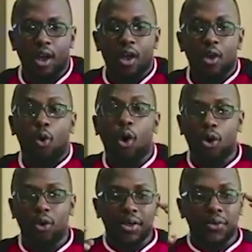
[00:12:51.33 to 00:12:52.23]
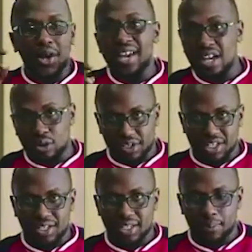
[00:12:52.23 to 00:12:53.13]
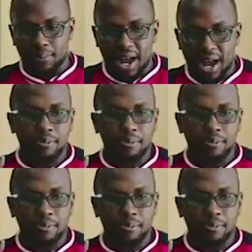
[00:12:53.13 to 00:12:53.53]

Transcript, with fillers: on the ecosystem. Now,